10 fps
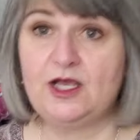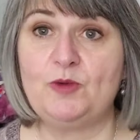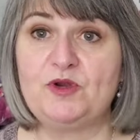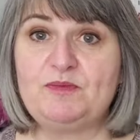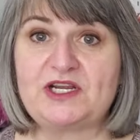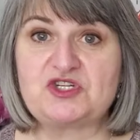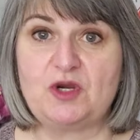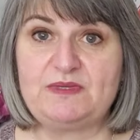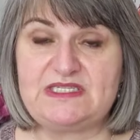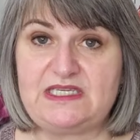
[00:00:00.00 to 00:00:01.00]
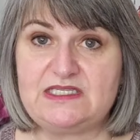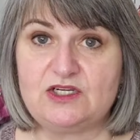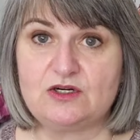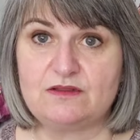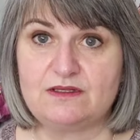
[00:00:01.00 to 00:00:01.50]
I'll put a picture up. It's
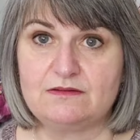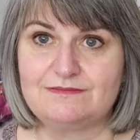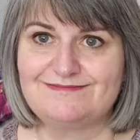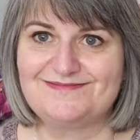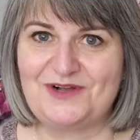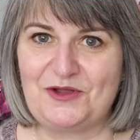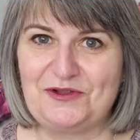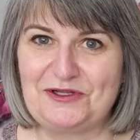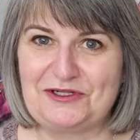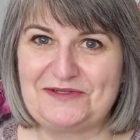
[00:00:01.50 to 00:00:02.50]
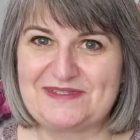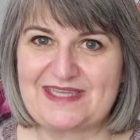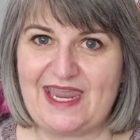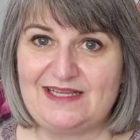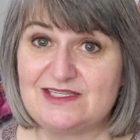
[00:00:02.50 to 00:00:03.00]
easier than all the little
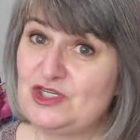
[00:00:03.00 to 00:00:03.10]
skeins.